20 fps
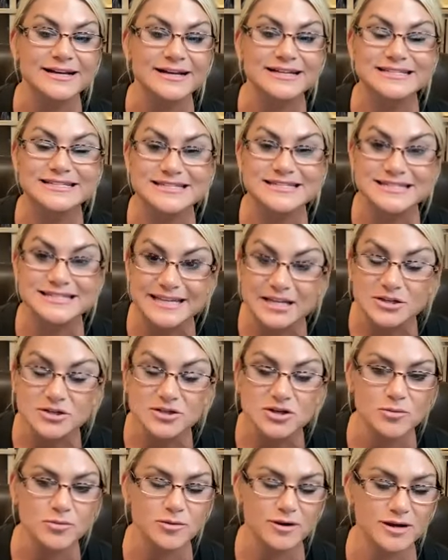
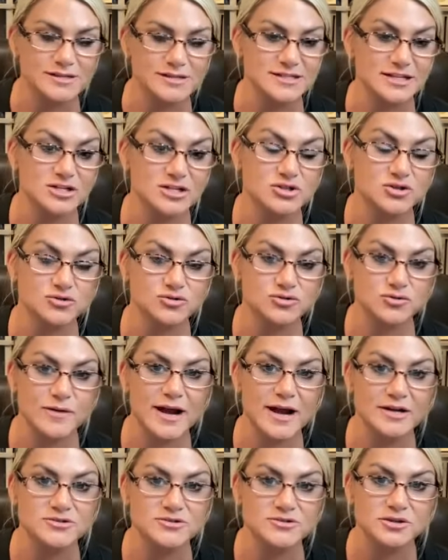senior presidential
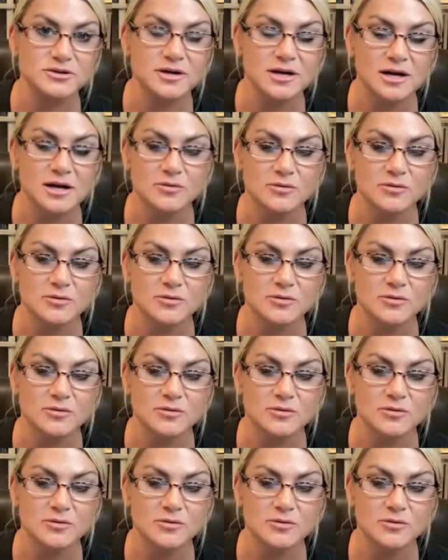director,